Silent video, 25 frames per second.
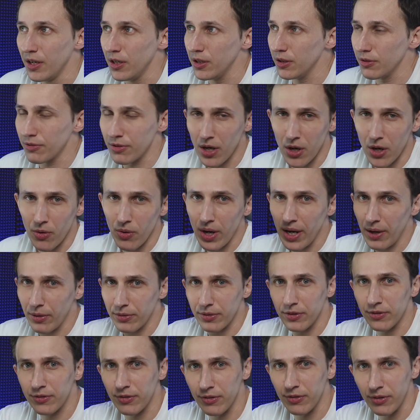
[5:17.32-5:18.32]
You go out
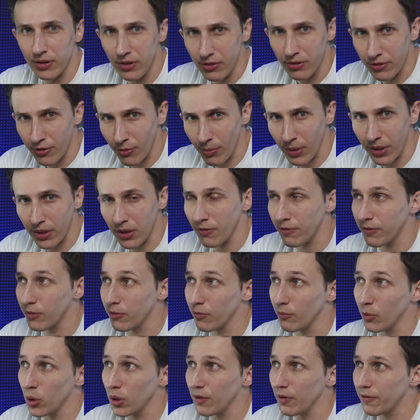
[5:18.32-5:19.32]
into YouTube and you
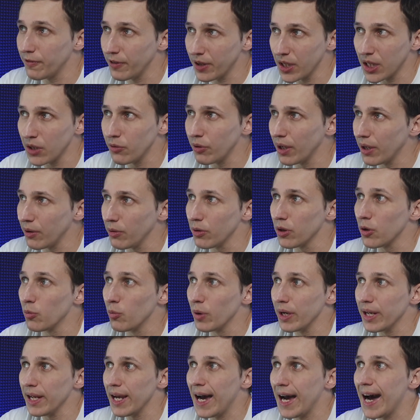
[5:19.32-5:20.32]
will figure out the
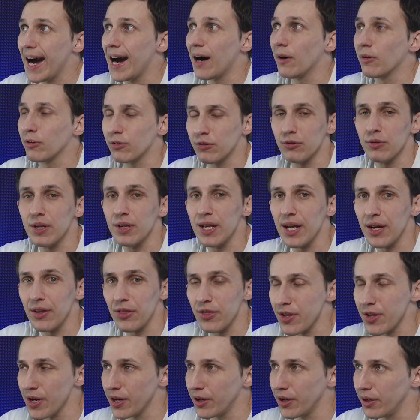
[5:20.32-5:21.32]
way how to get
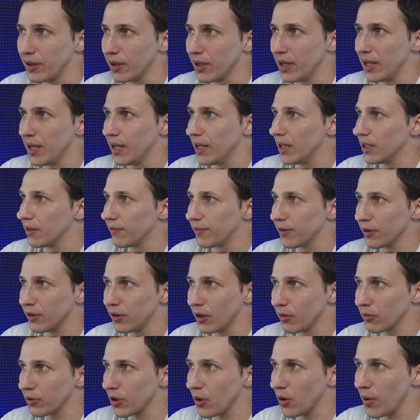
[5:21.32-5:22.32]
there. And if you
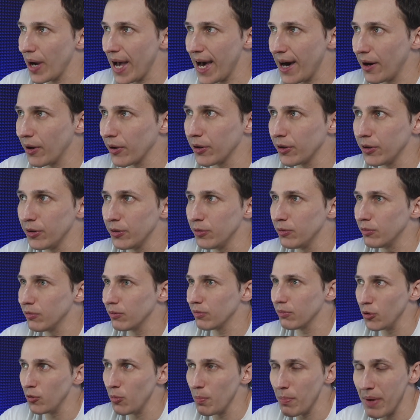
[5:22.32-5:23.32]
don't know how to
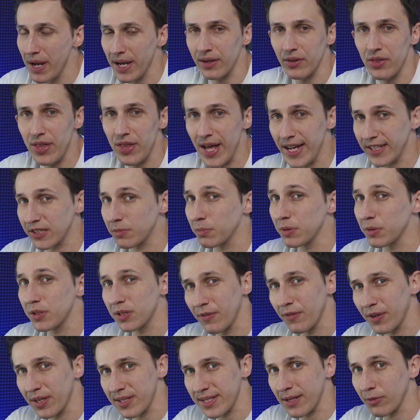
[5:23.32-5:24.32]
make that
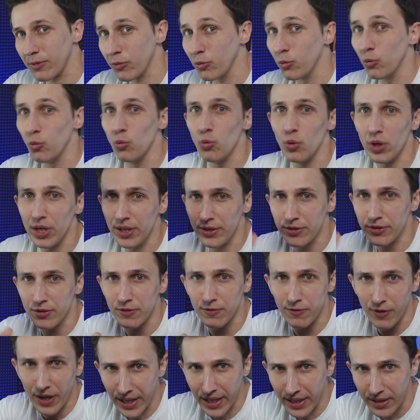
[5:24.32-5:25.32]
specific sound or where to
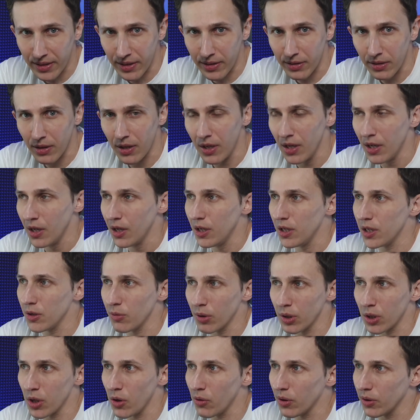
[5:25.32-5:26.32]
find it, you will
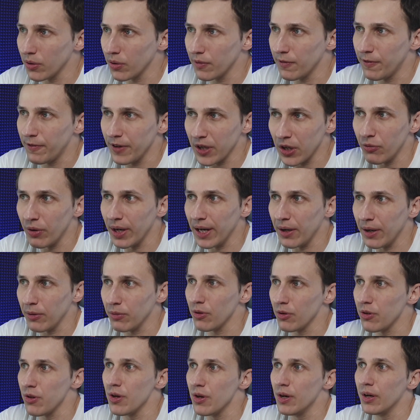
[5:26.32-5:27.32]
go and figure
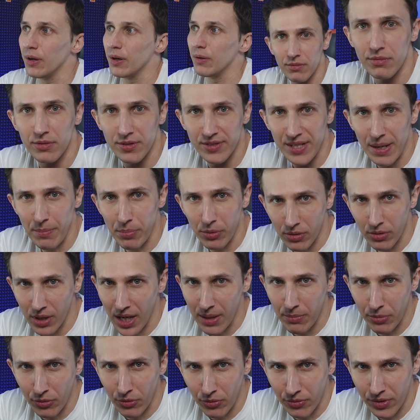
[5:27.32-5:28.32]
out the sample
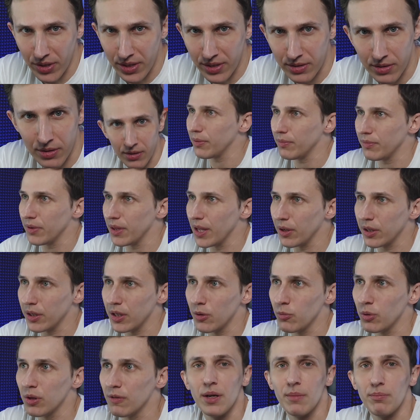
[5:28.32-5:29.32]
libraries. Then you
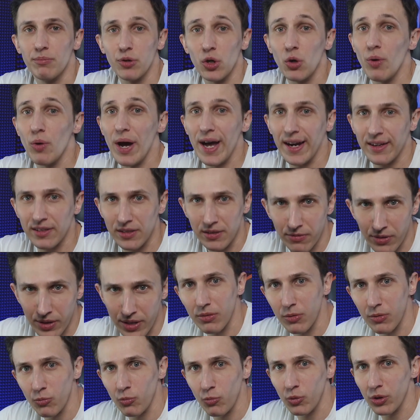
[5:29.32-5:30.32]
will proactively
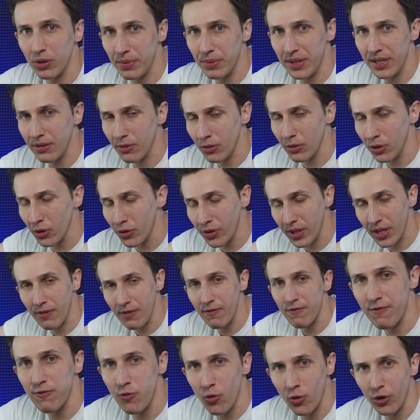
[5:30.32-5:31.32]
be looking
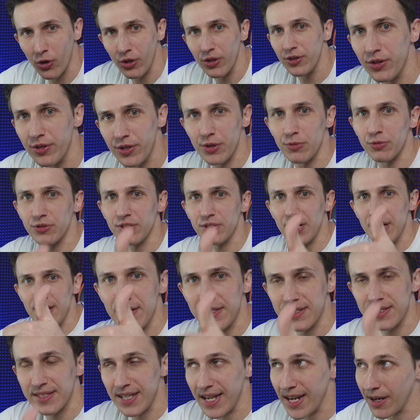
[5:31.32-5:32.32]
for those
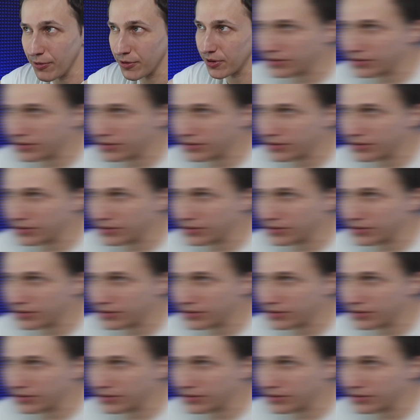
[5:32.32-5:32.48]
sounds.